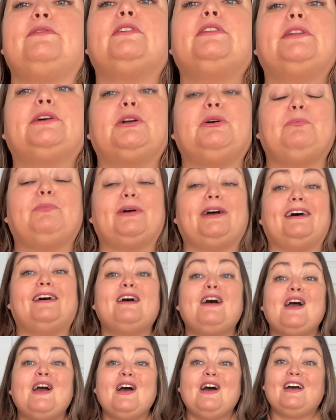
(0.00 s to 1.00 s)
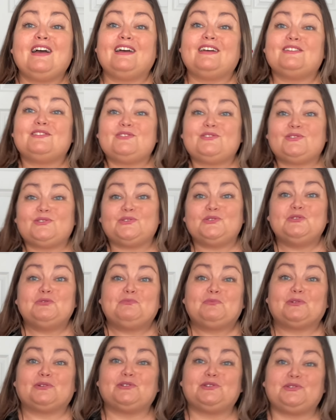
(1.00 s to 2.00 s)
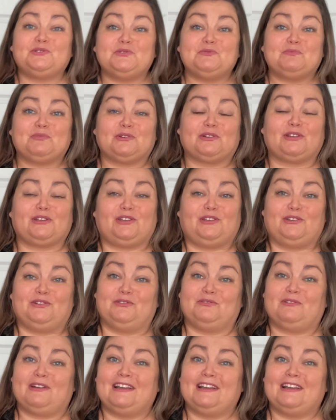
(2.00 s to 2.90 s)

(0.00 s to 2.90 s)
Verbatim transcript: a little bit super, super cute.